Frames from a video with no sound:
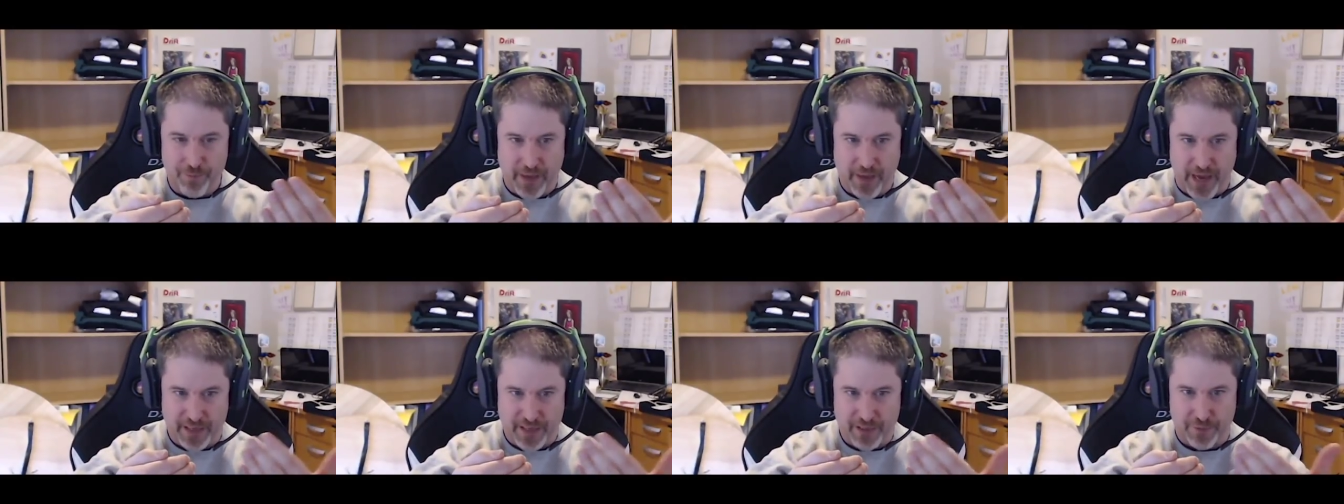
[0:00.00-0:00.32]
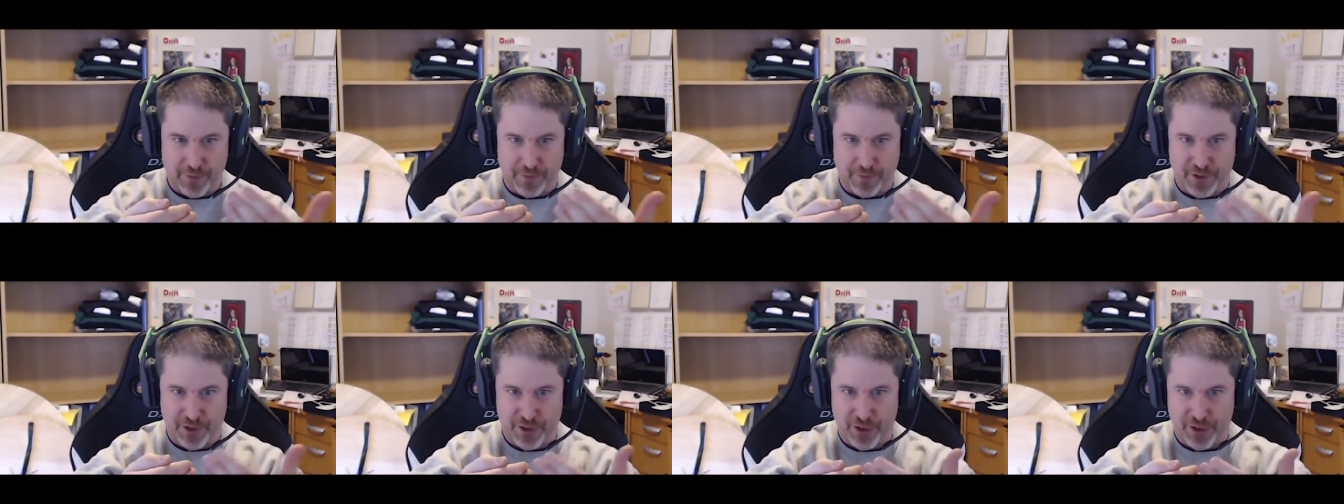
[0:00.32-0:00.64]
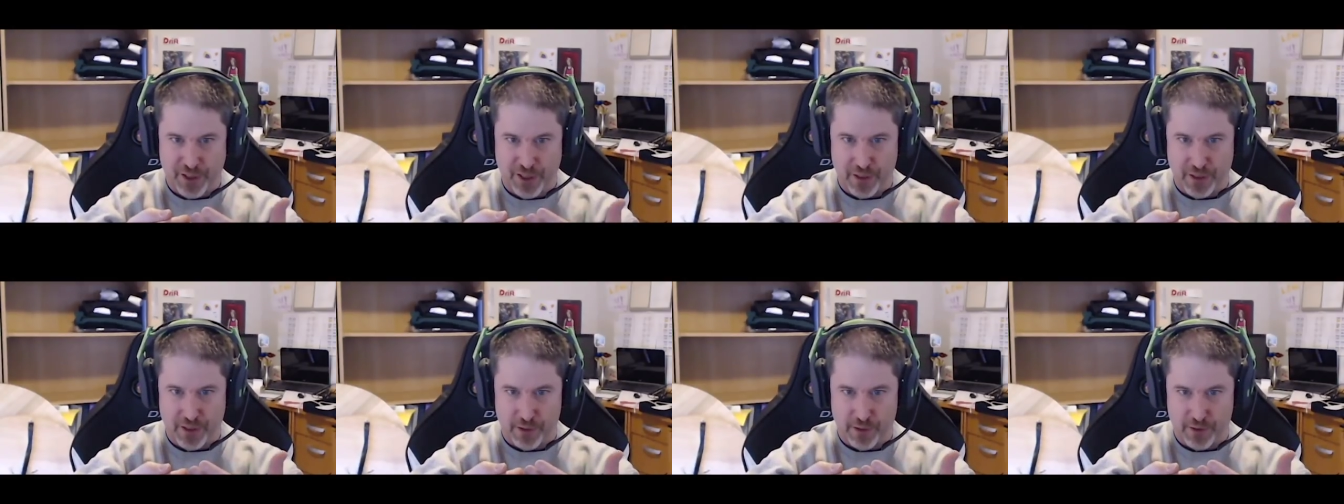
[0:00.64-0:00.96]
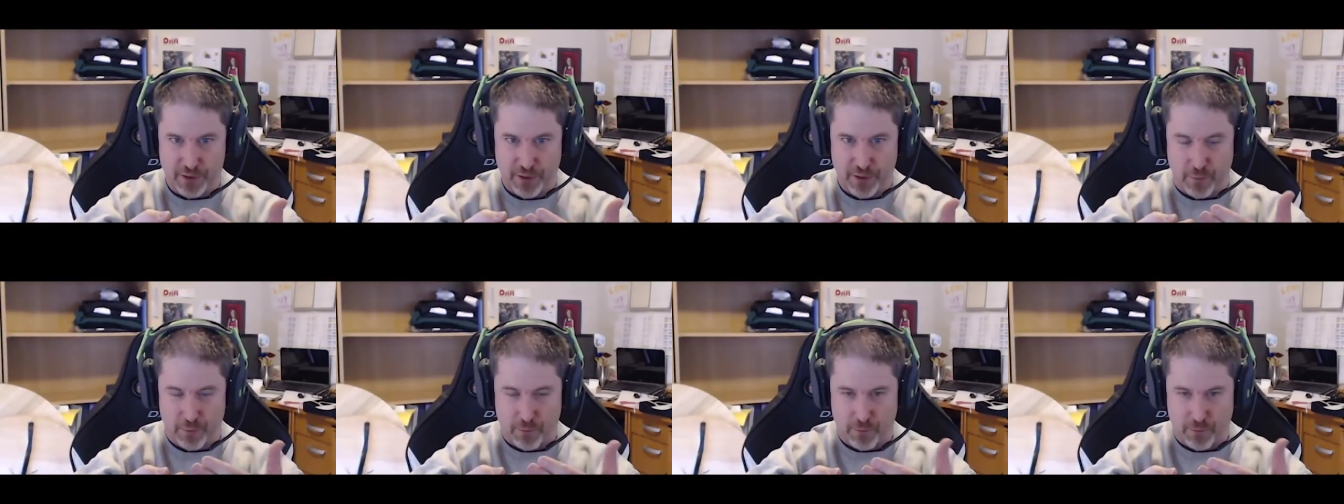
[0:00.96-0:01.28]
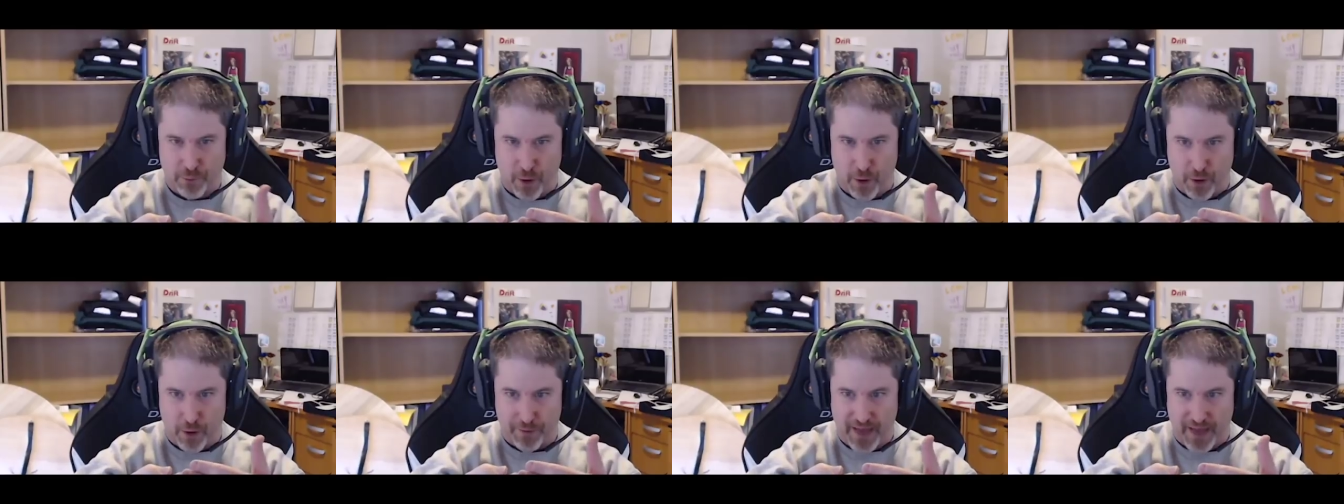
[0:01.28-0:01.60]
edge of his shield
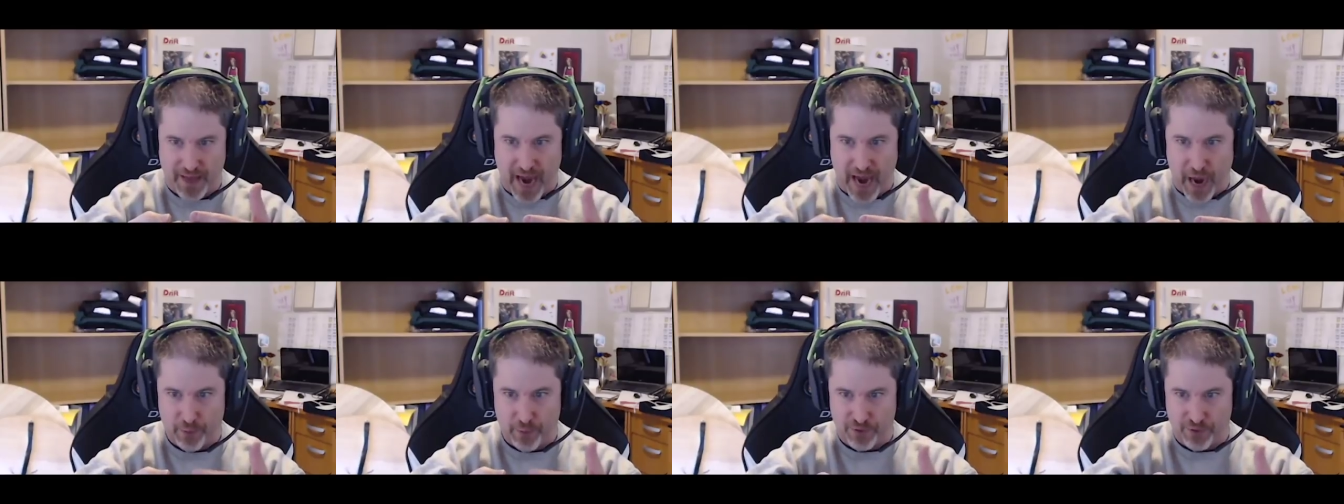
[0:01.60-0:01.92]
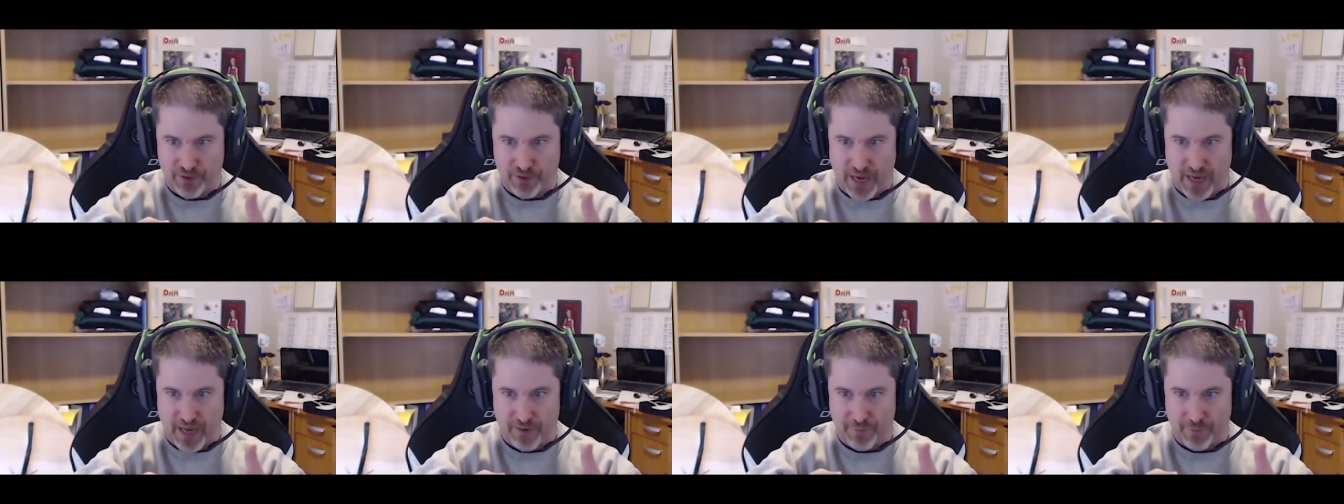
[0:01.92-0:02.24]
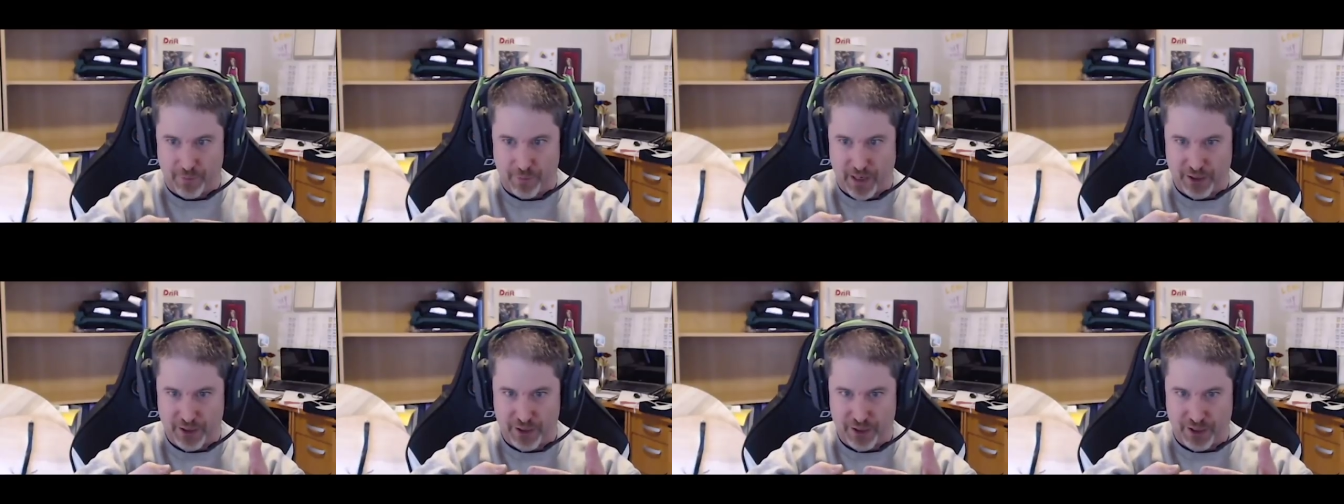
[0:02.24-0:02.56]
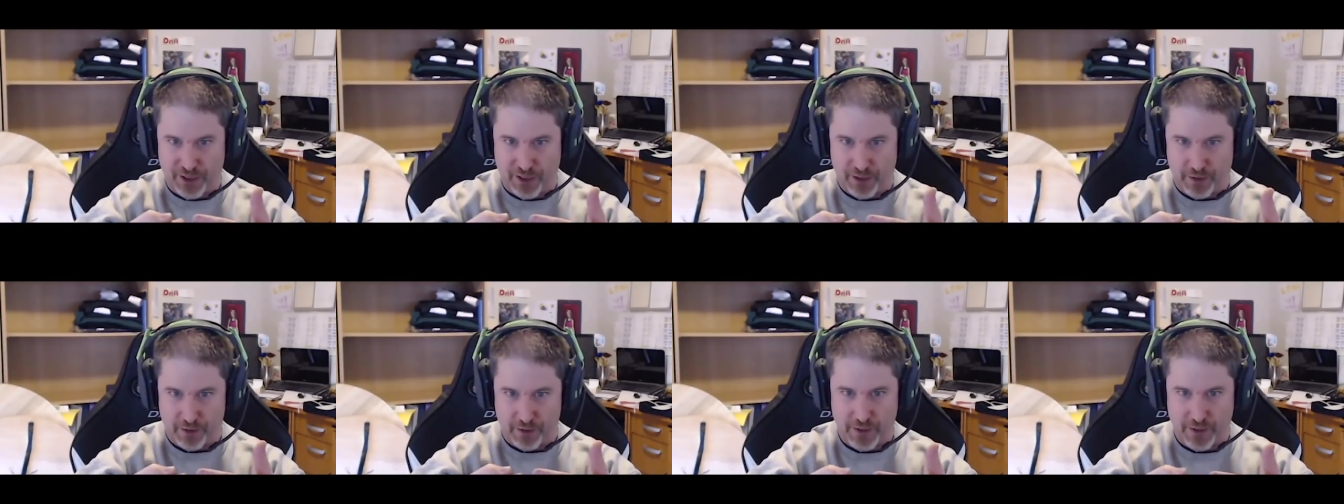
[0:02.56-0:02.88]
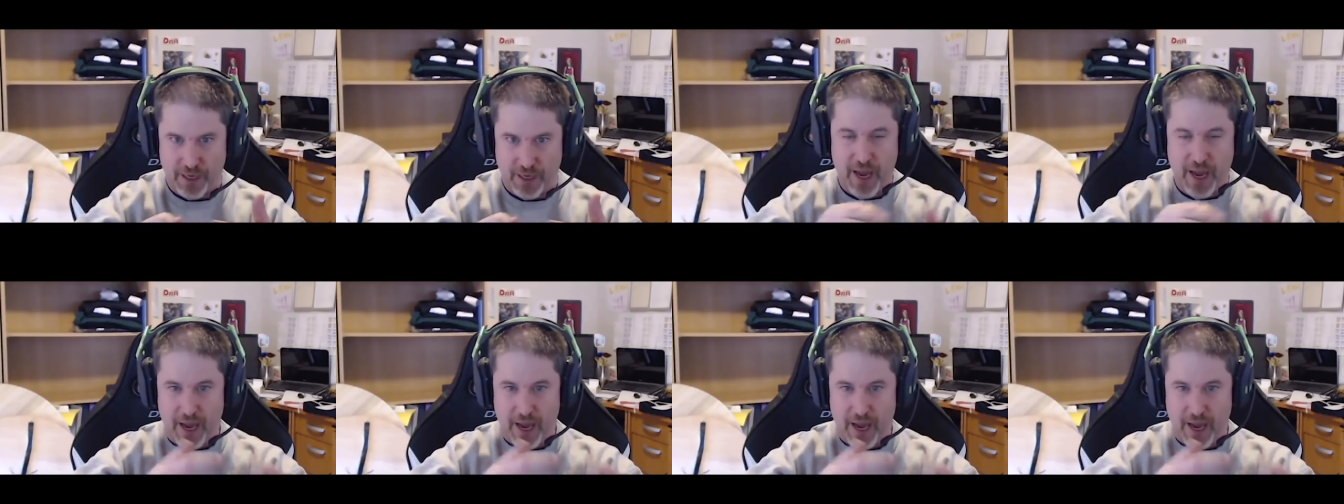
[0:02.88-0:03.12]
along the outside of my shield